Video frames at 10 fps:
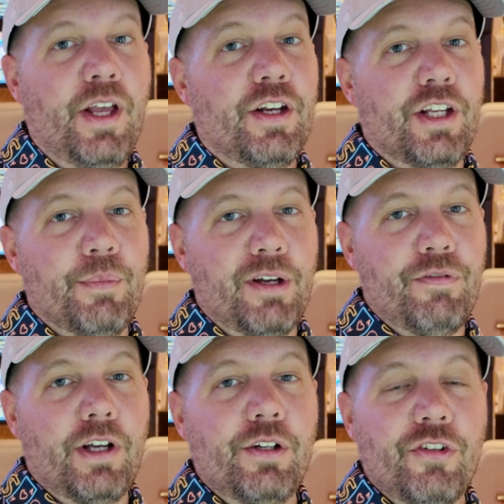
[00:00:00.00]
Now, you might
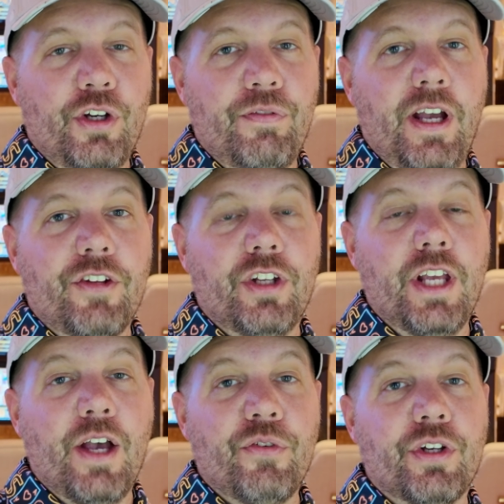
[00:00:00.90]
find yourself
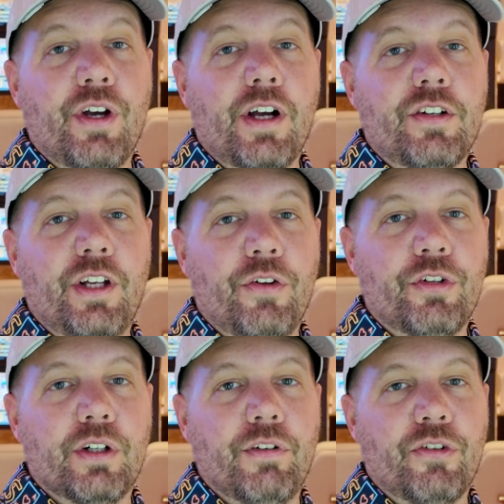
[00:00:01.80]
asking, how's the cocktail
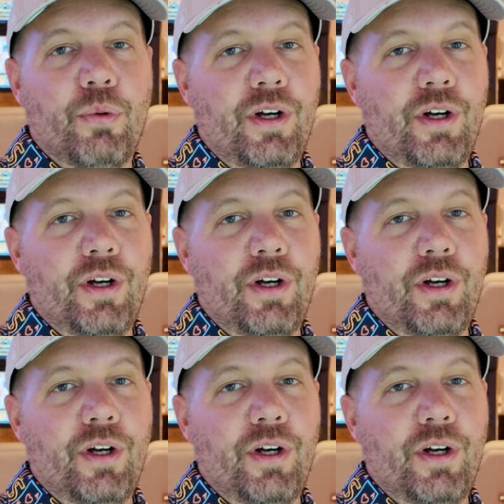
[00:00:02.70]
service?